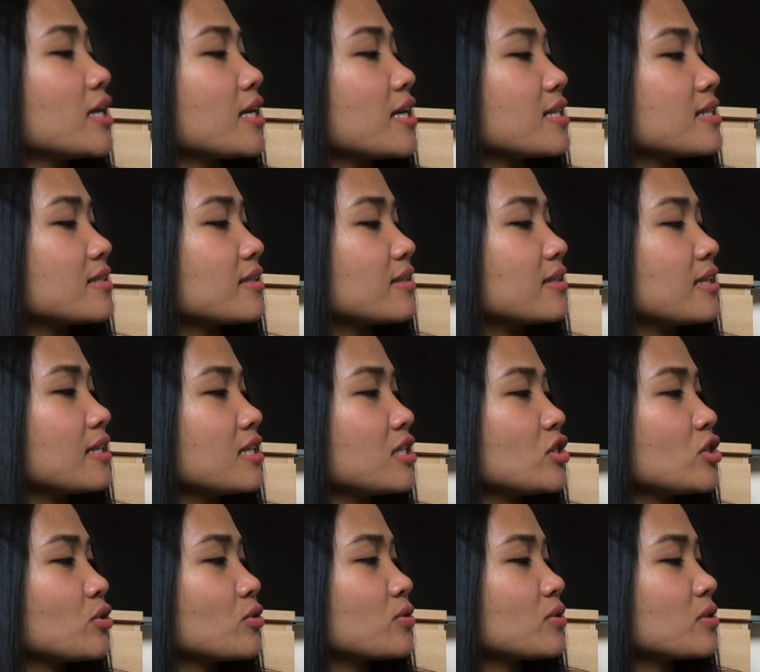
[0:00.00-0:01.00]
It's a
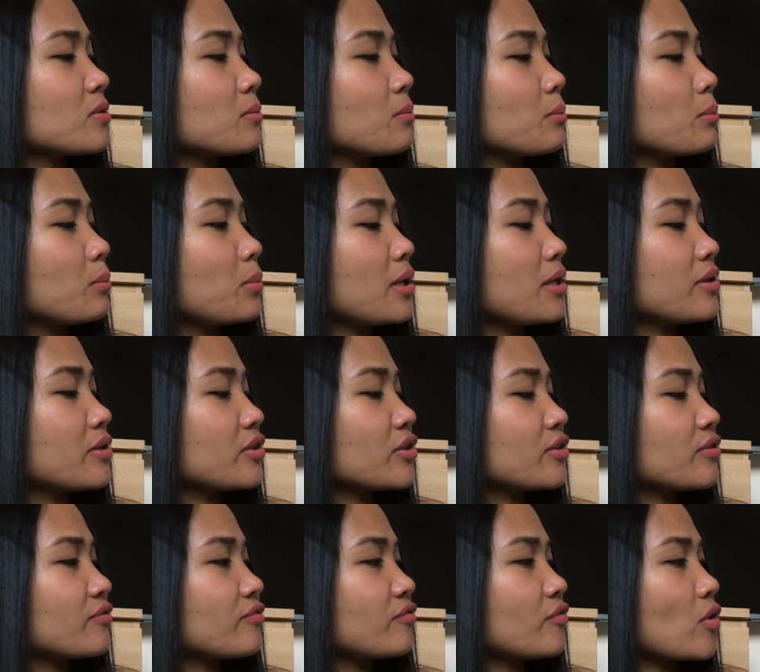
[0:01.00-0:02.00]
delicious
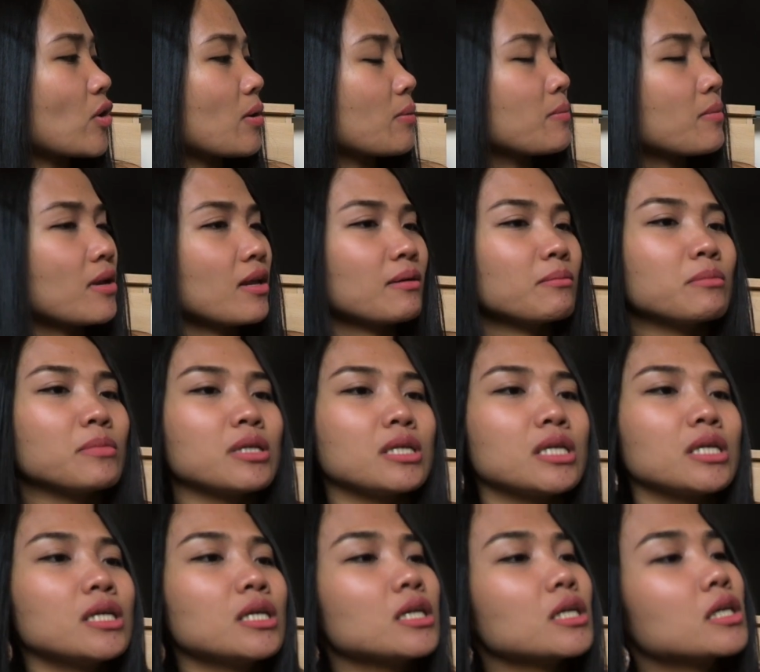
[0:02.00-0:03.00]
blender from
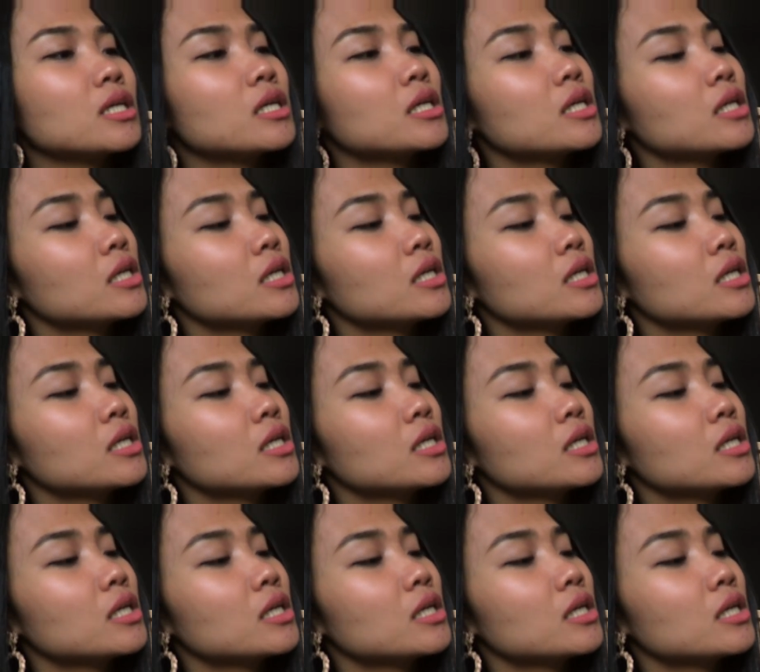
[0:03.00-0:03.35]
NABILI.